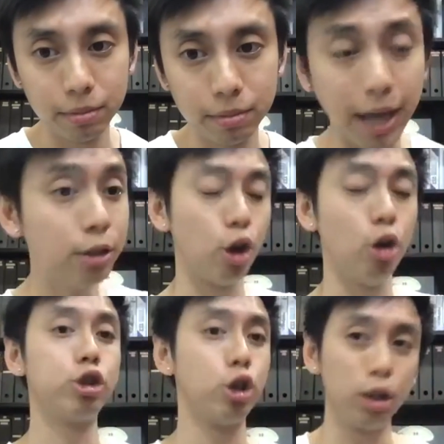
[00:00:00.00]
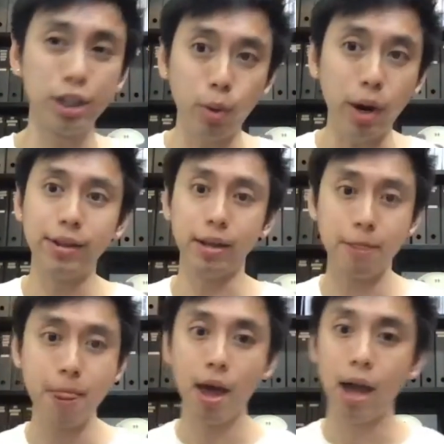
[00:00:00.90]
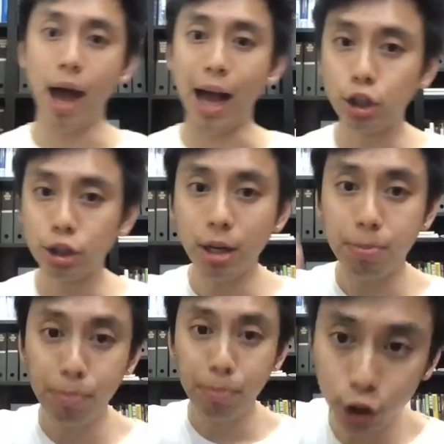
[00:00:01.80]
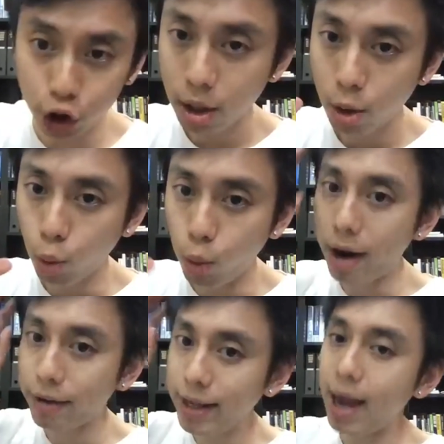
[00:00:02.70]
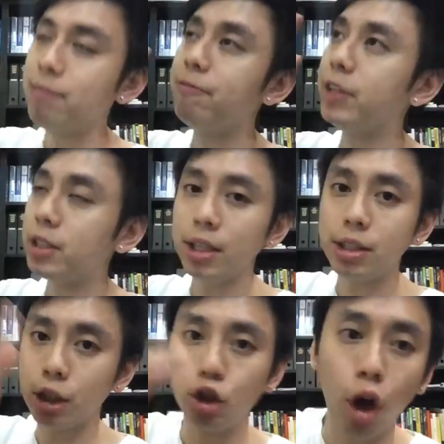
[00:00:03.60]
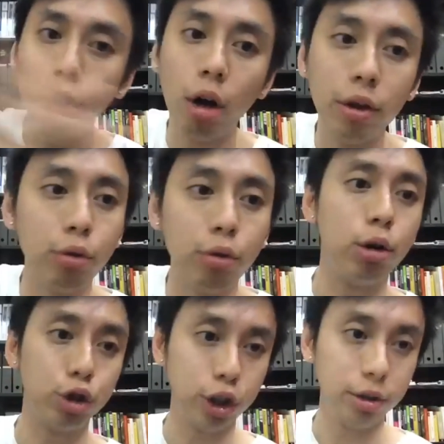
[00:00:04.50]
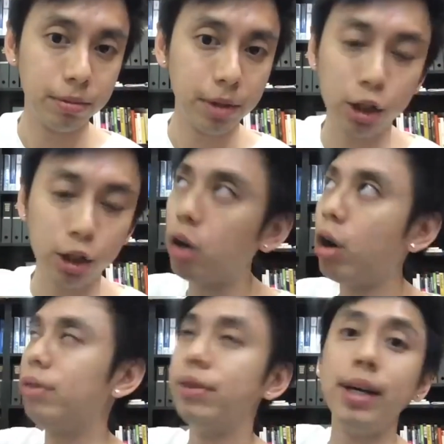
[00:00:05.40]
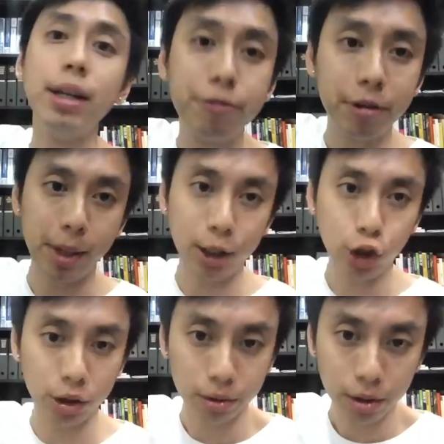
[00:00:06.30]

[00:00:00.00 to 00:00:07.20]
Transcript: Okay, so notice what I did. I just did a pitch where the emphasis is not on the red ocean. It's not on information.